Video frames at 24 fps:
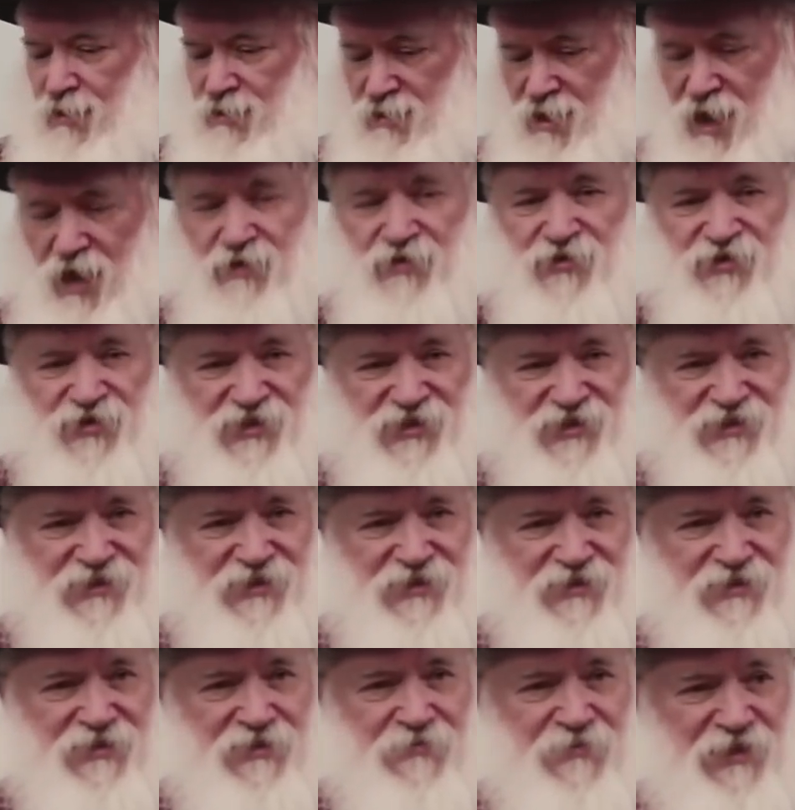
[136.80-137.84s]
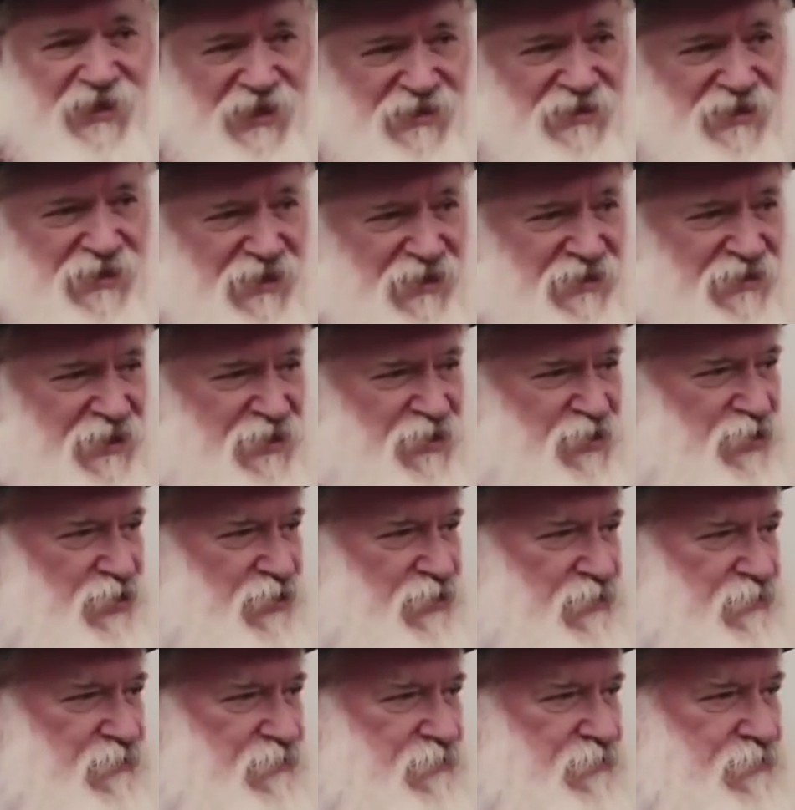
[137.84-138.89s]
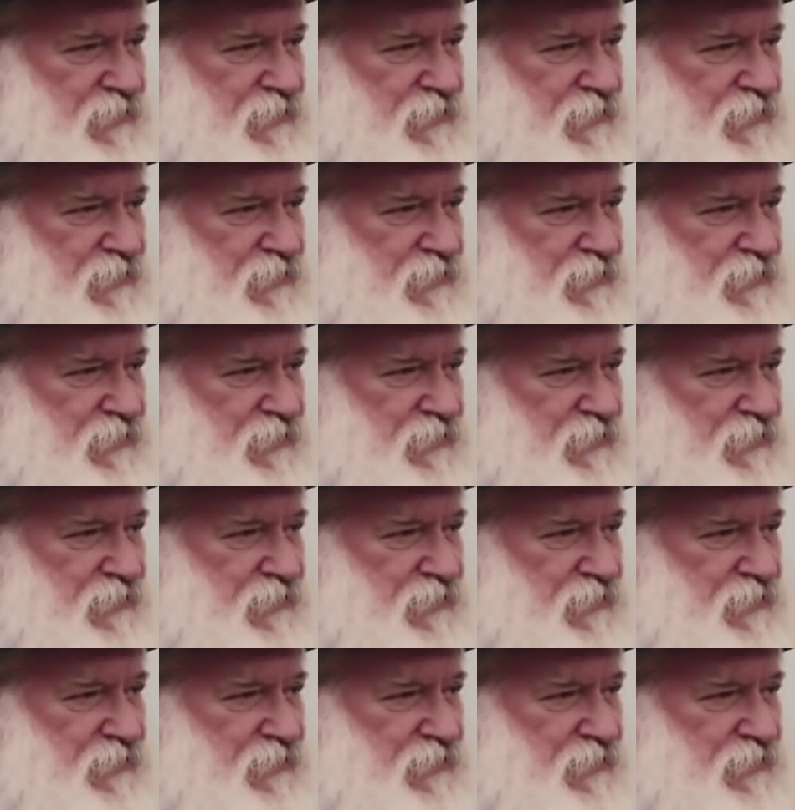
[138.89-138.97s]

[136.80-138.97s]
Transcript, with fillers: narcissism is an addiction